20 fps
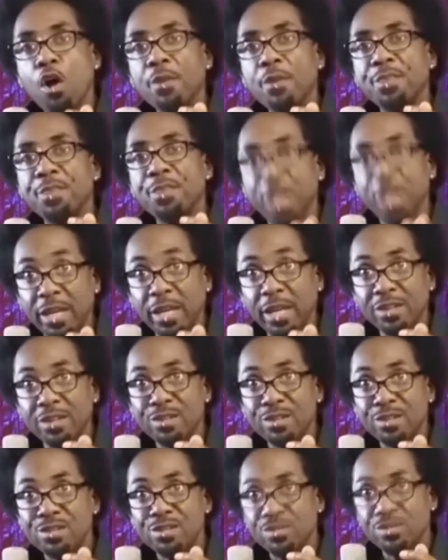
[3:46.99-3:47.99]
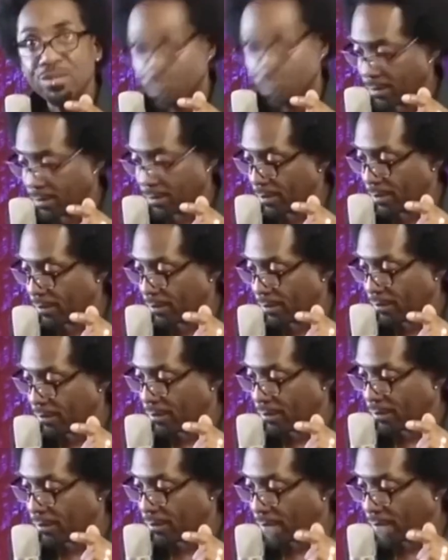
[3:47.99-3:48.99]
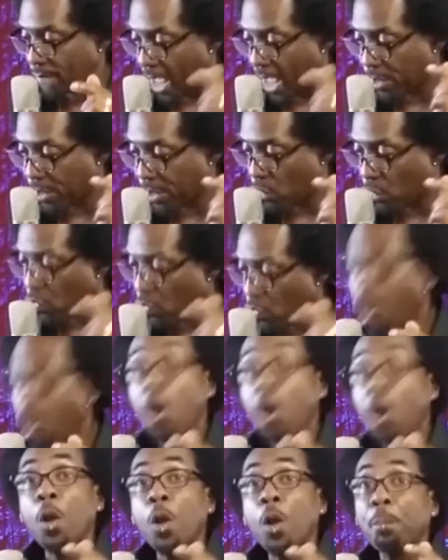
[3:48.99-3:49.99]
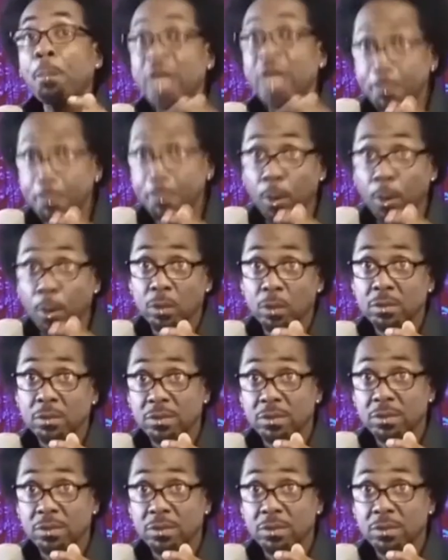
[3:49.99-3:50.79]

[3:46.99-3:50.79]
things and the wrong people,